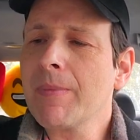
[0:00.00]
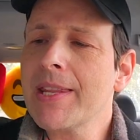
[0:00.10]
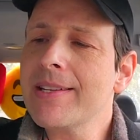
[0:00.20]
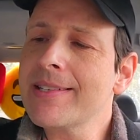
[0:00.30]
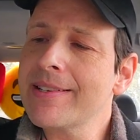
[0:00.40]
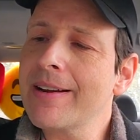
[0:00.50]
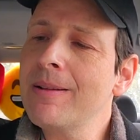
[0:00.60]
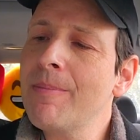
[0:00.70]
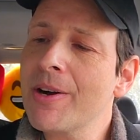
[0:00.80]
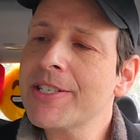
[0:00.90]
The
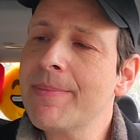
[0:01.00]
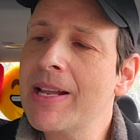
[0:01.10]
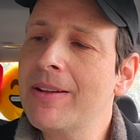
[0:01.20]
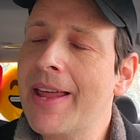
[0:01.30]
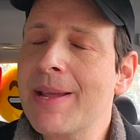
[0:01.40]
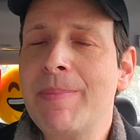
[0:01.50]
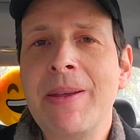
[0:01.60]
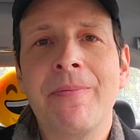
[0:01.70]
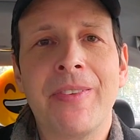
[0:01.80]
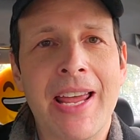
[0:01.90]
subtle marshmallow-like
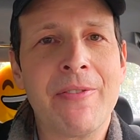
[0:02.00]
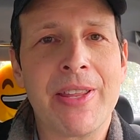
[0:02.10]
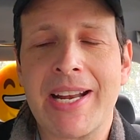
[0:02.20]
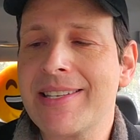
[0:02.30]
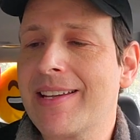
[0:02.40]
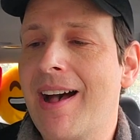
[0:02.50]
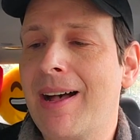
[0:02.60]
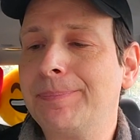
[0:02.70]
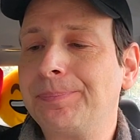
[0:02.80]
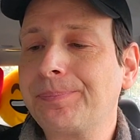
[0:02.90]
Peep flavor that it's
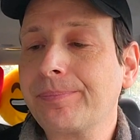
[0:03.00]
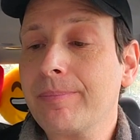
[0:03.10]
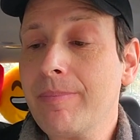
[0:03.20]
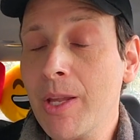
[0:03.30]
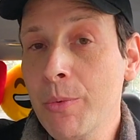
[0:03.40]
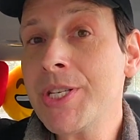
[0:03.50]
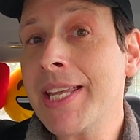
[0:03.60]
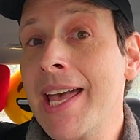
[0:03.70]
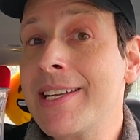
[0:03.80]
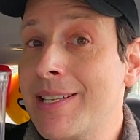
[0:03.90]
got, which
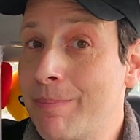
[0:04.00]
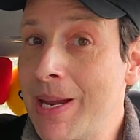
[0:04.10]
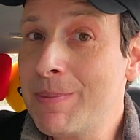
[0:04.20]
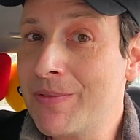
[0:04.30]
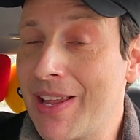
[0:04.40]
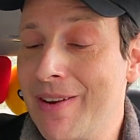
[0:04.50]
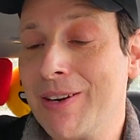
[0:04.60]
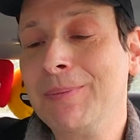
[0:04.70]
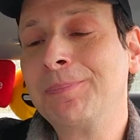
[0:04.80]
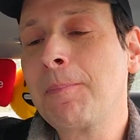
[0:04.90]
again is the Peeps
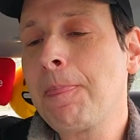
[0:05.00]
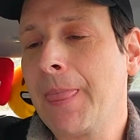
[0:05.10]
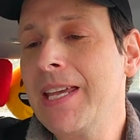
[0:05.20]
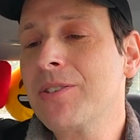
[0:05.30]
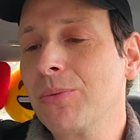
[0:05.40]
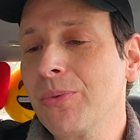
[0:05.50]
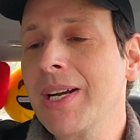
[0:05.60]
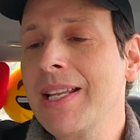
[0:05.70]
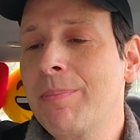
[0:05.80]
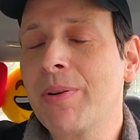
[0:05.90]
flavor, is
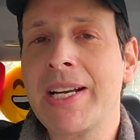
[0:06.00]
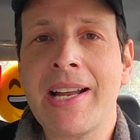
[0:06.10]
really pretty